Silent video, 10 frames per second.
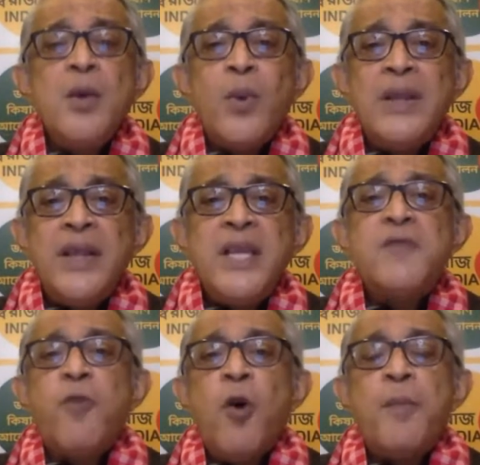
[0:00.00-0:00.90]
Will
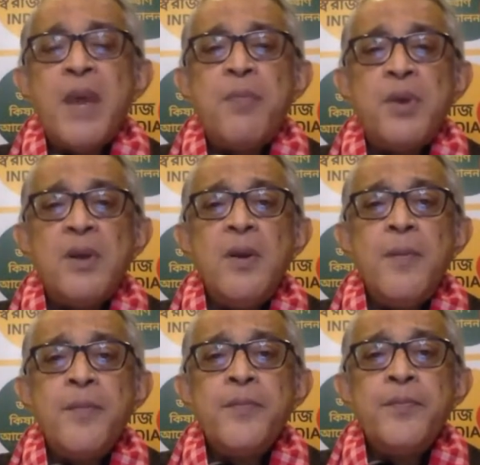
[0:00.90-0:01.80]
these 4 people
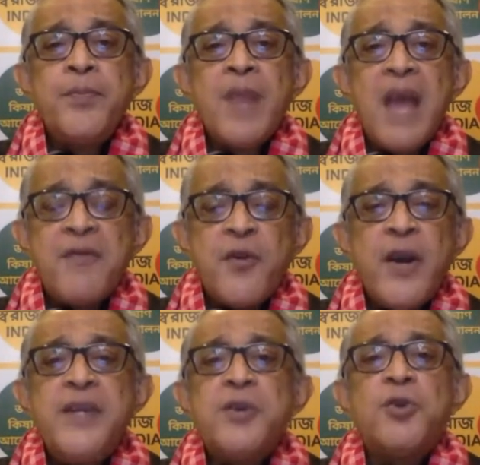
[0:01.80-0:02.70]
have
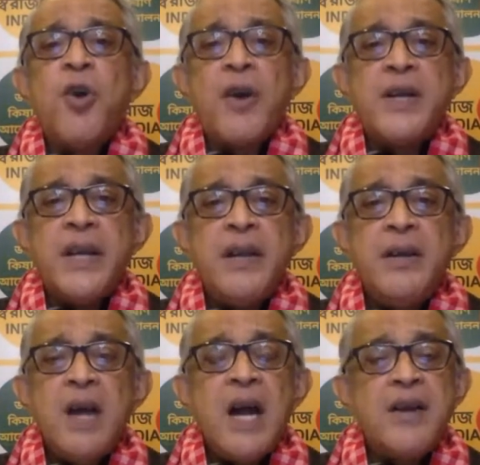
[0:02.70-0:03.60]
greater
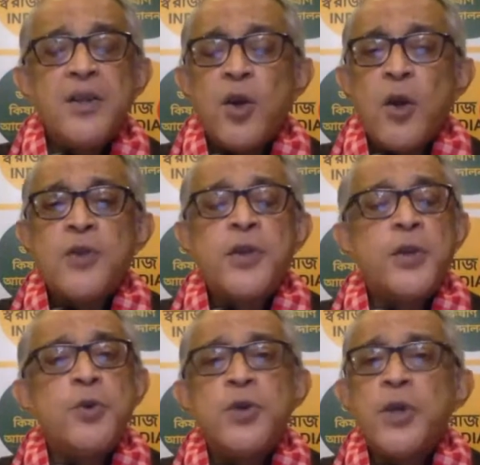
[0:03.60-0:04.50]
authority under the
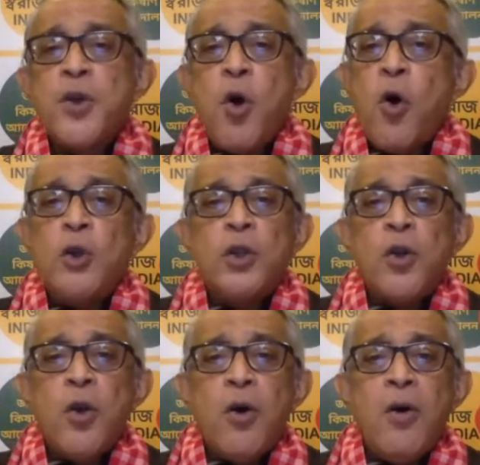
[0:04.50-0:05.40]
constitution or the
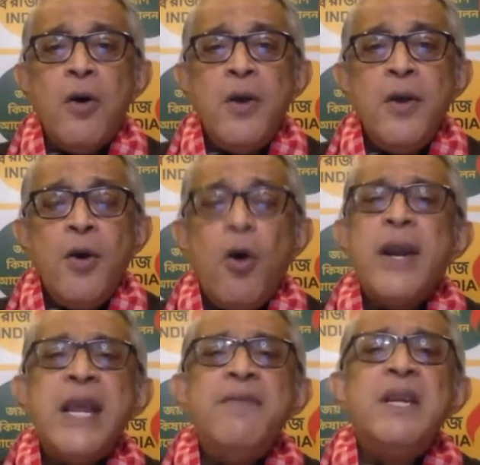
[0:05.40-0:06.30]
law,
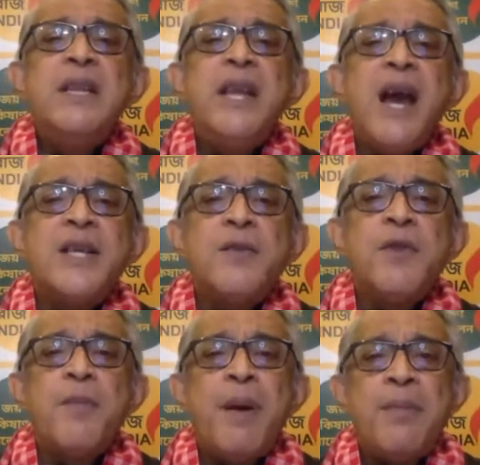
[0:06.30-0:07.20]
or even in the eyes
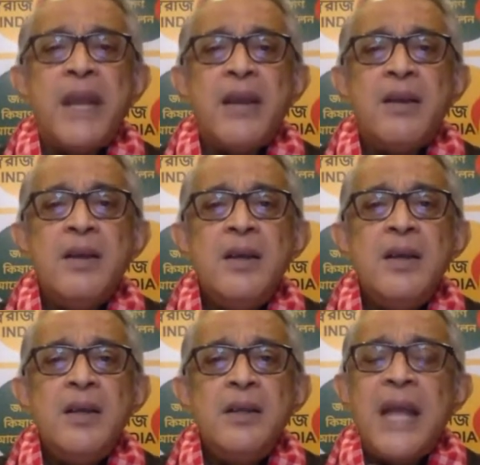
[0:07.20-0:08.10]
of the public,
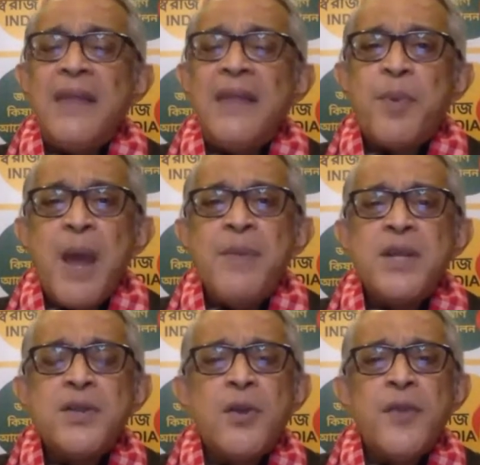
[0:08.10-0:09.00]
than the Prime
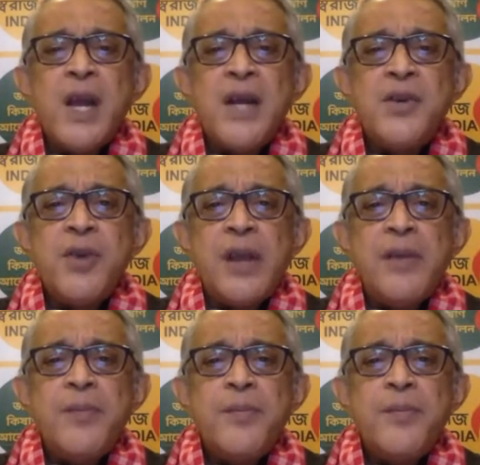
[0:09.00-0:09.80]
Minister of the country?